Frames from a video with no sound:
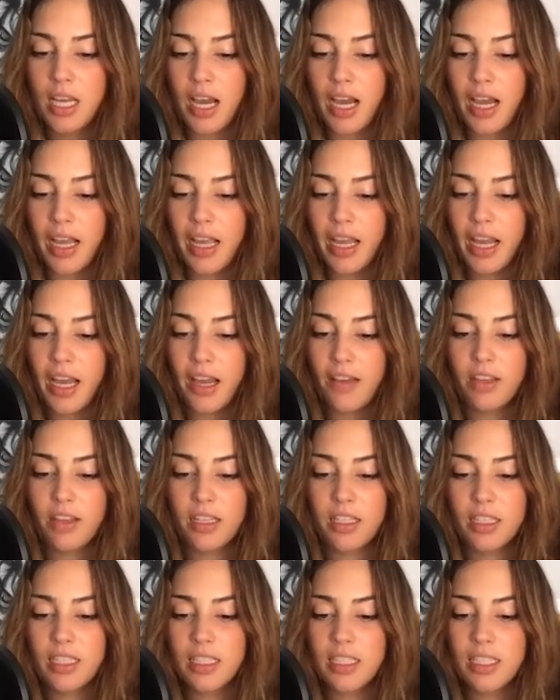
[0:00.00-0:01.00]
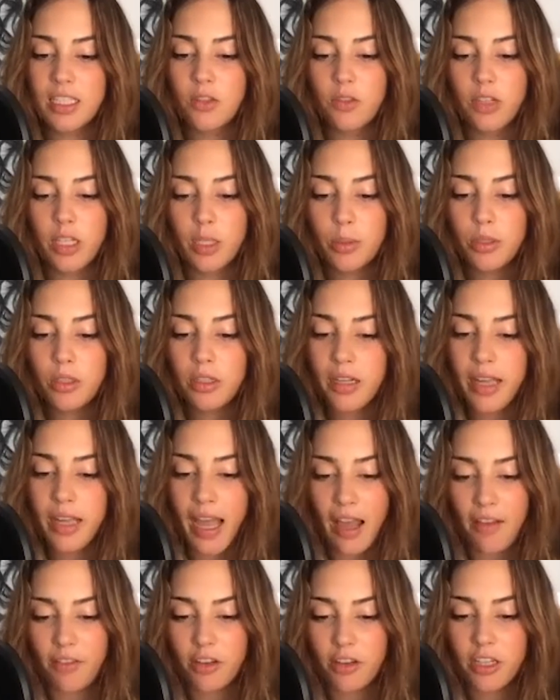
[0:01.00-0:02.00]
I have cerebral
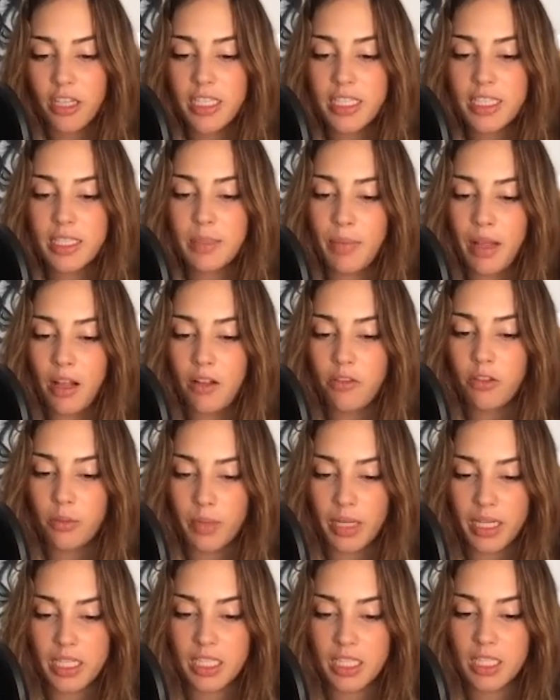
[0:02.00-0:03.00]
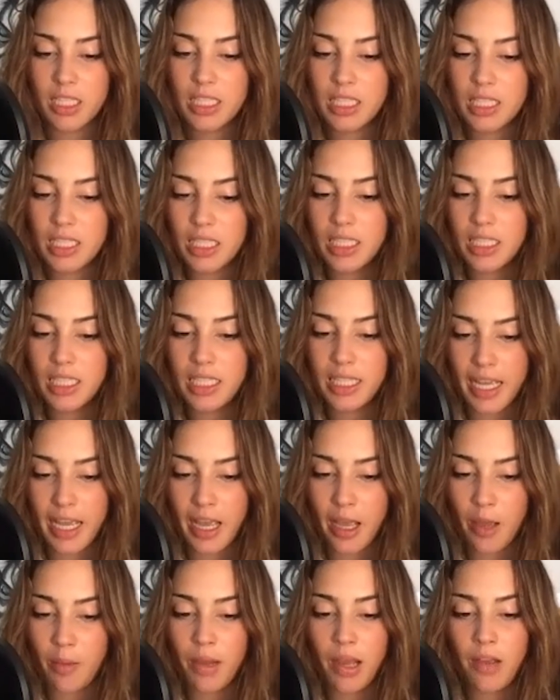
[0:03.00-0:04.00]
cavernous malformation,
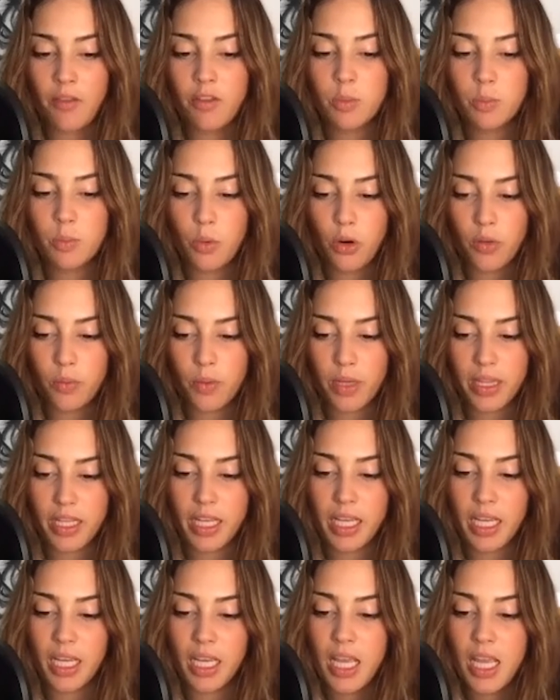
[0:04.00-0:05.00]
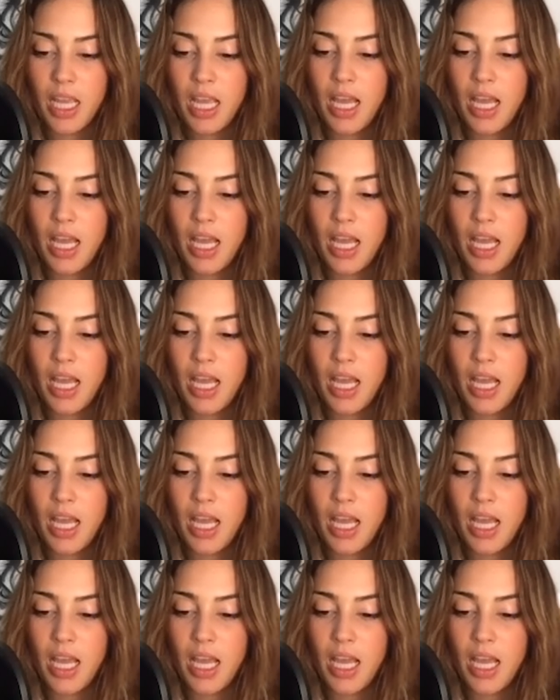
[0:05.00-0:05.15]
CCM. I was born with it.